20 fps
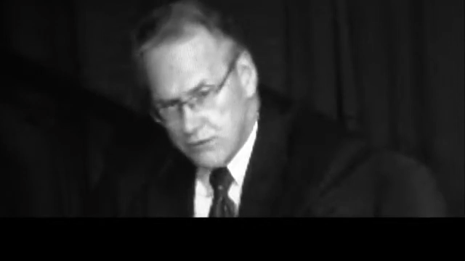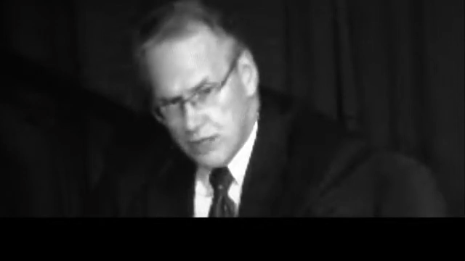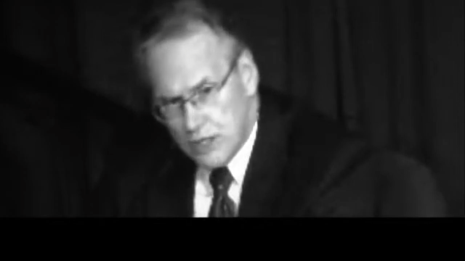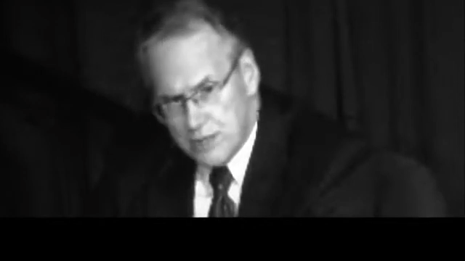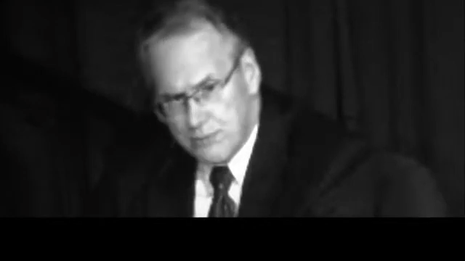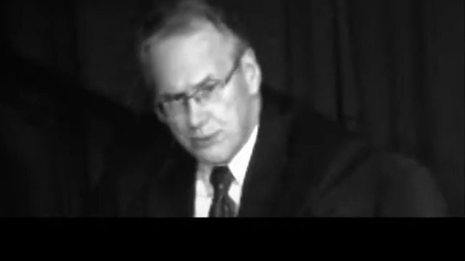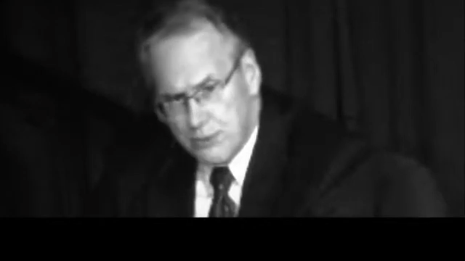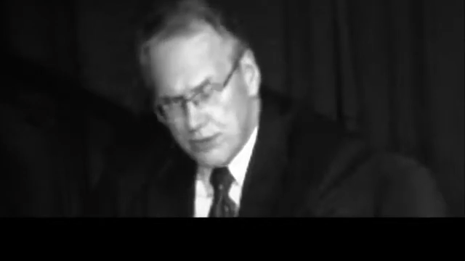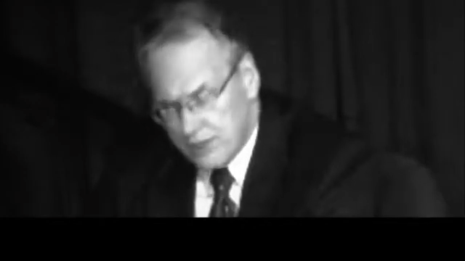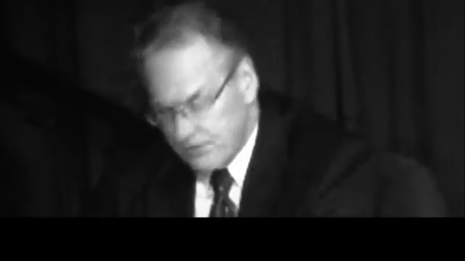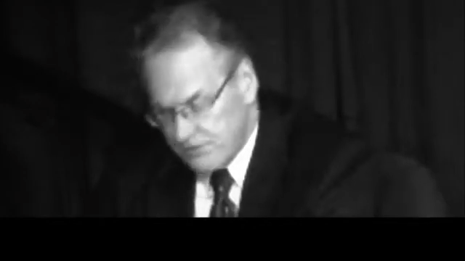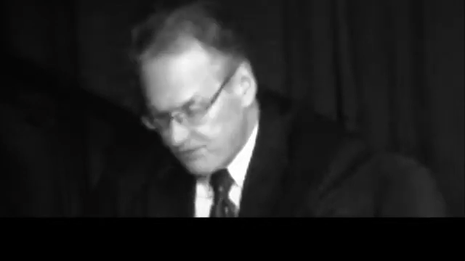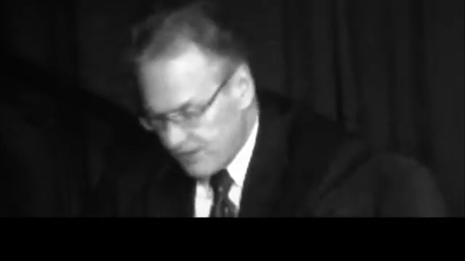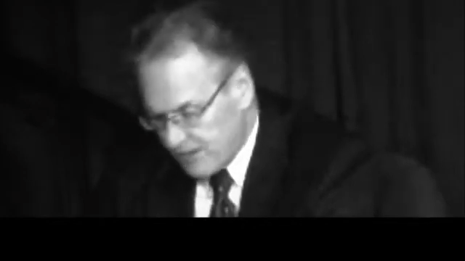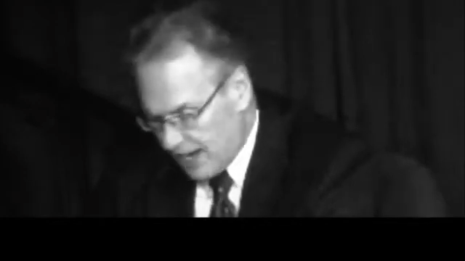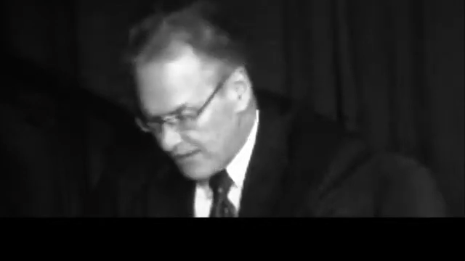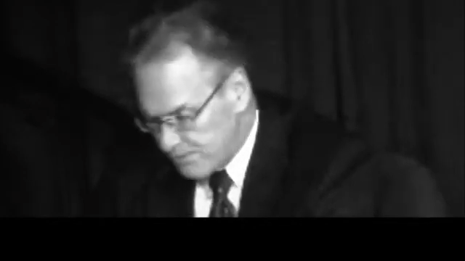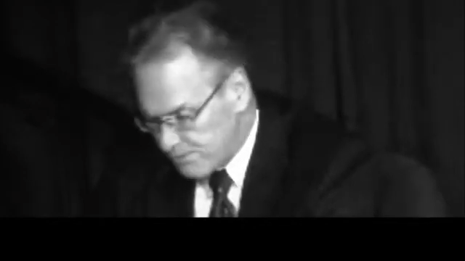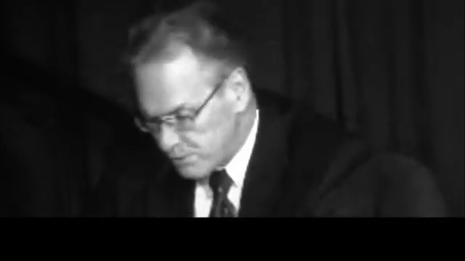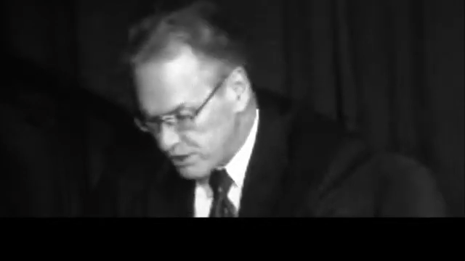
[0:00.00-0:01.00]

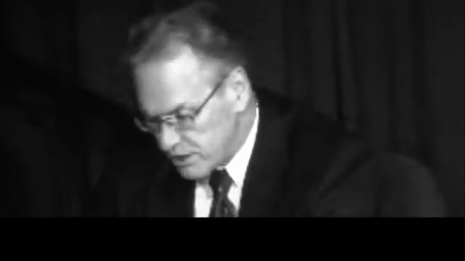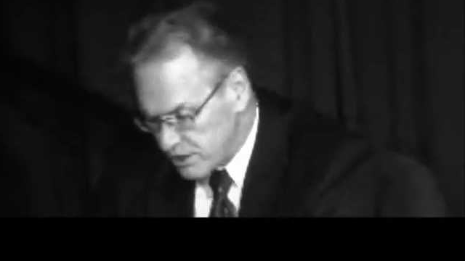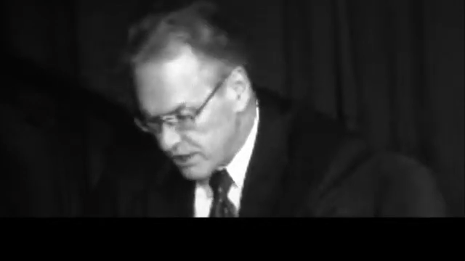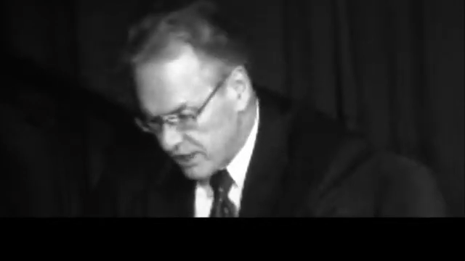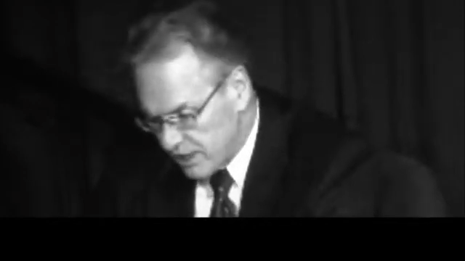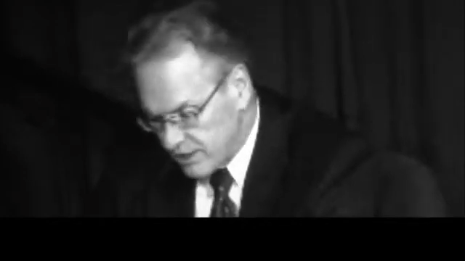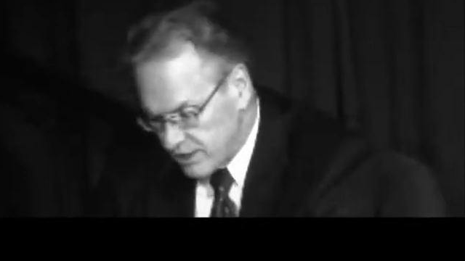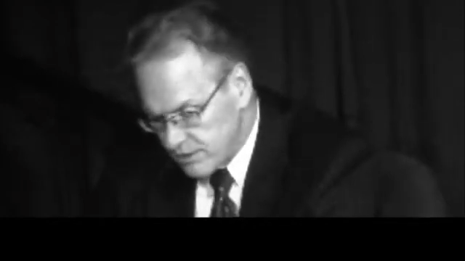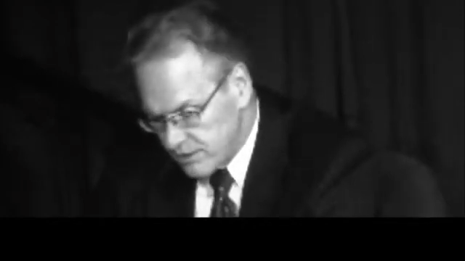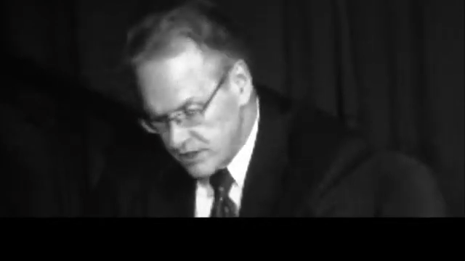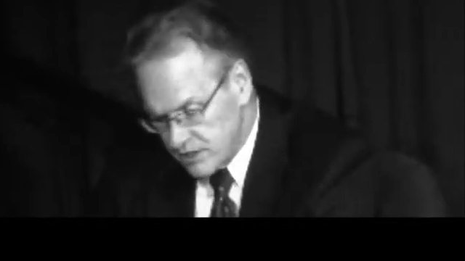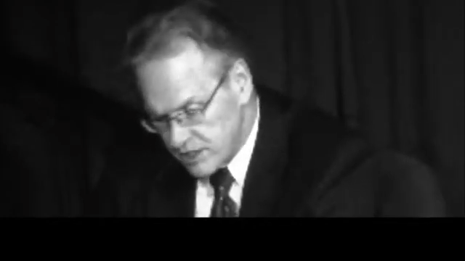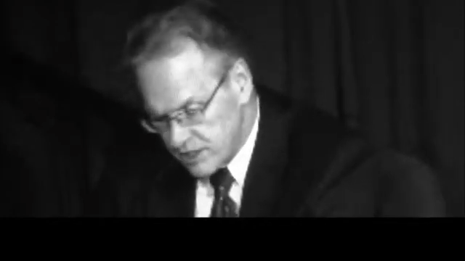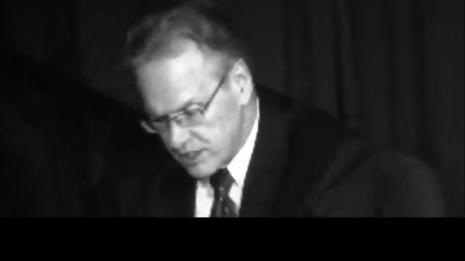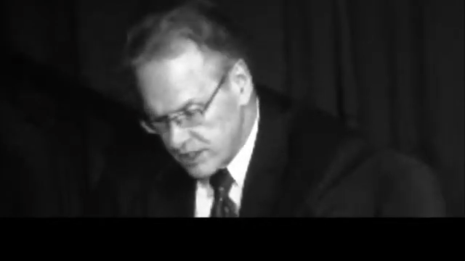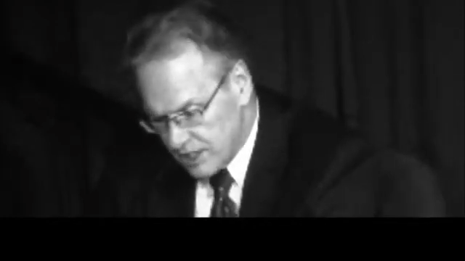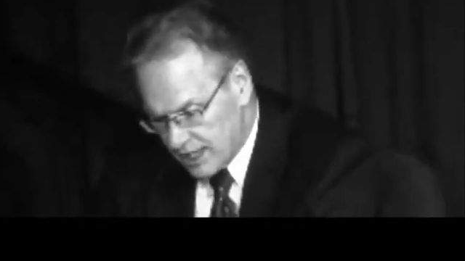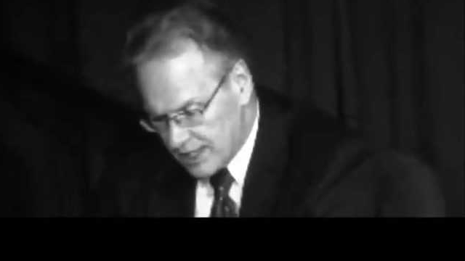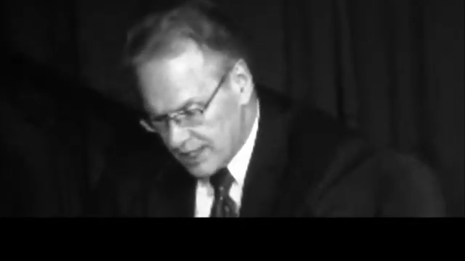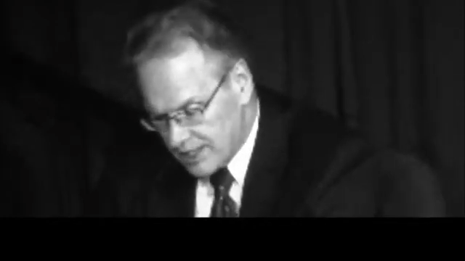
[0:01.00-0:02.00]
1.5%,
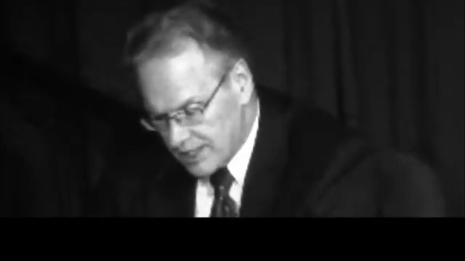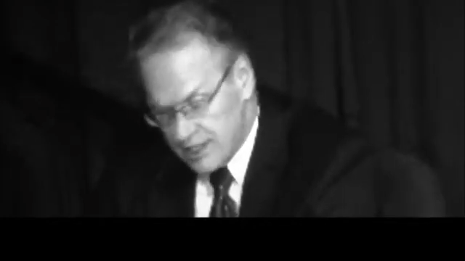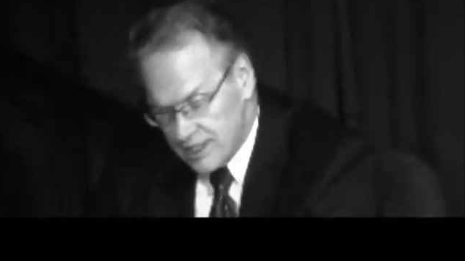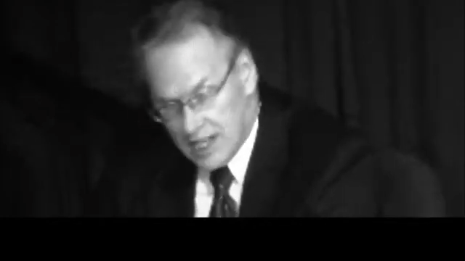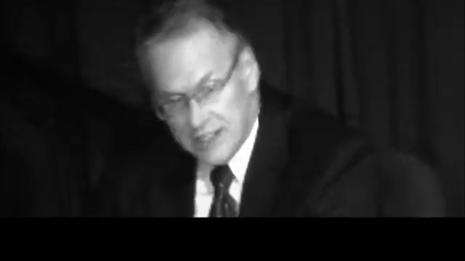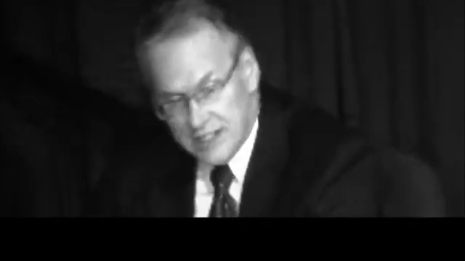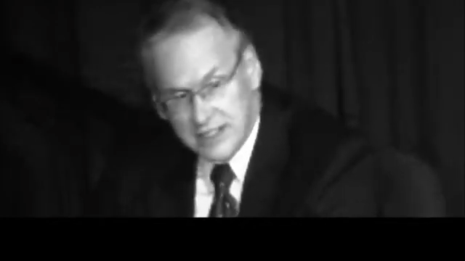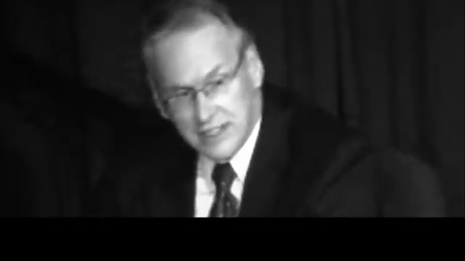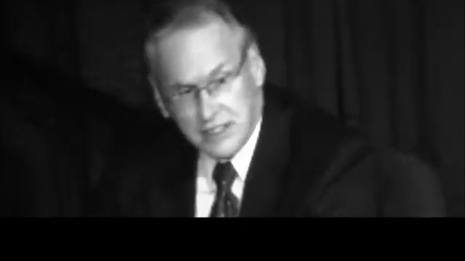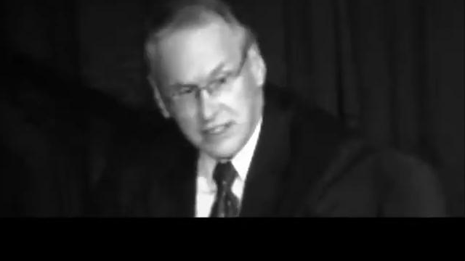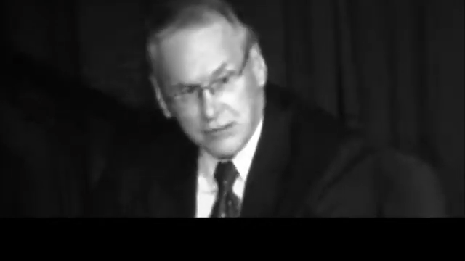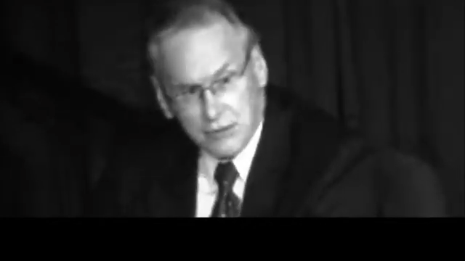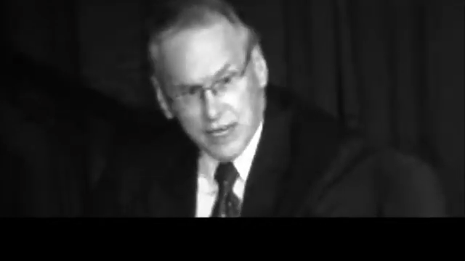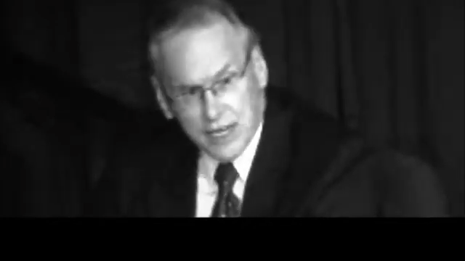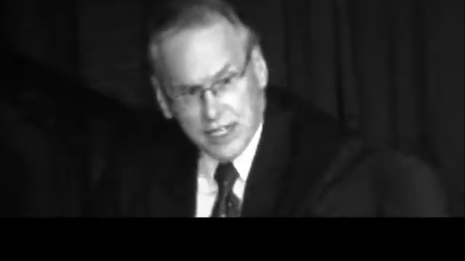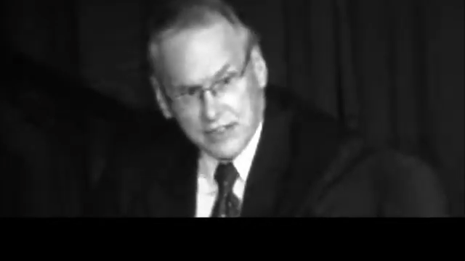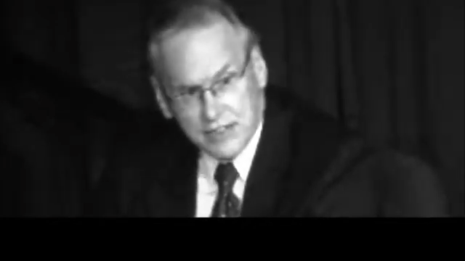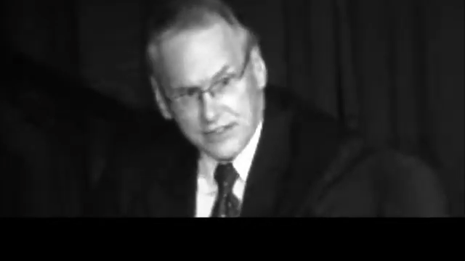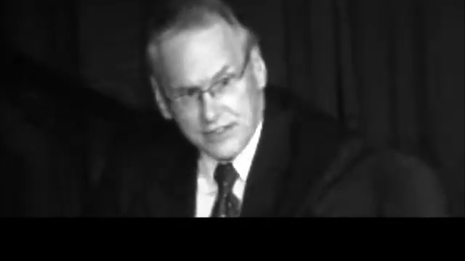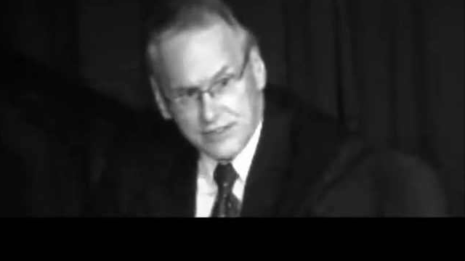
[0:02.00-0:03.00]
just slightly less than the
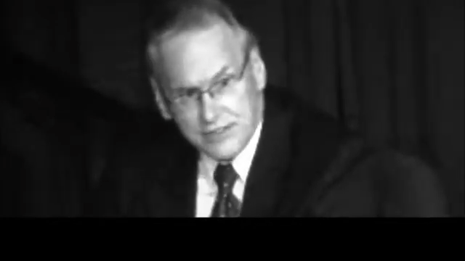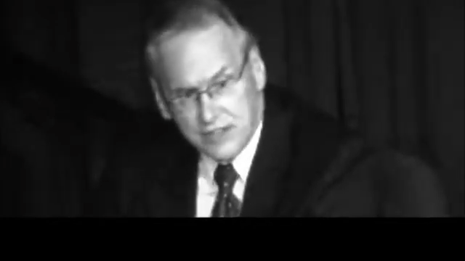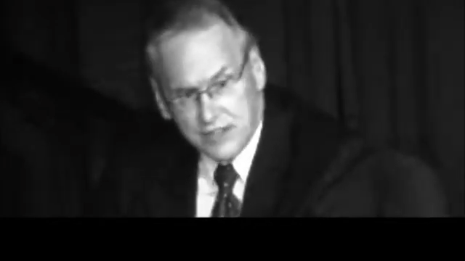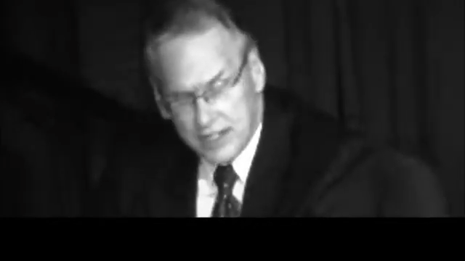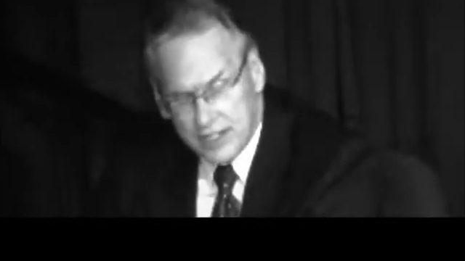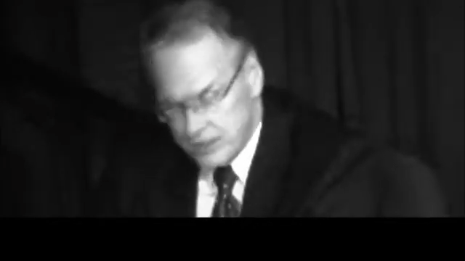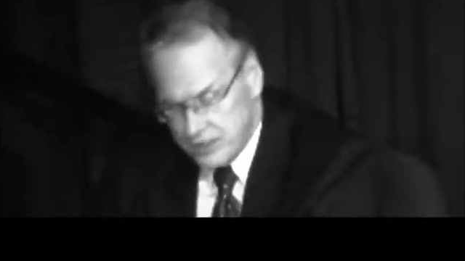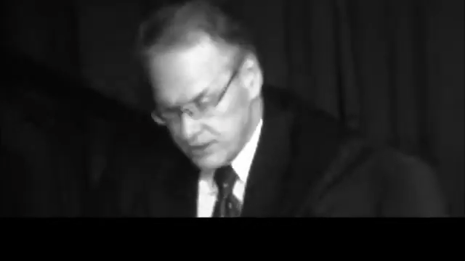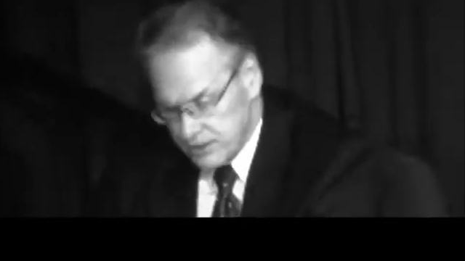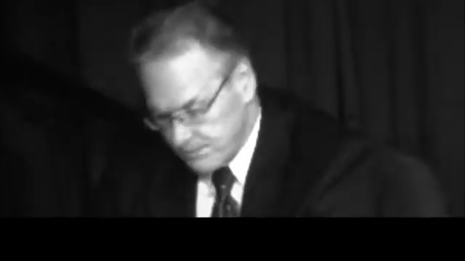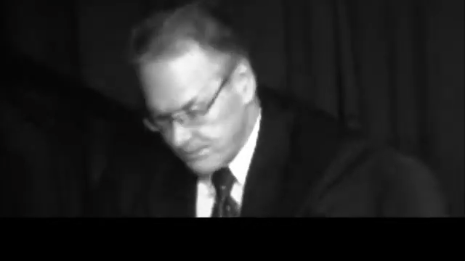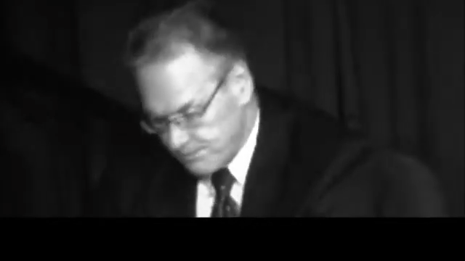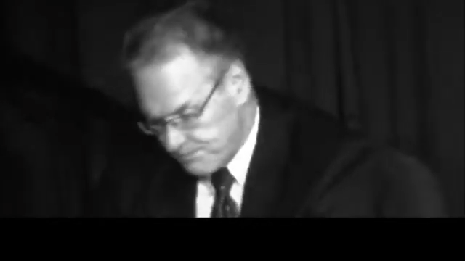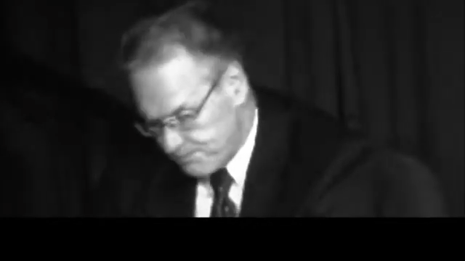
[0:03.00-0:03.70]
rate of inflation.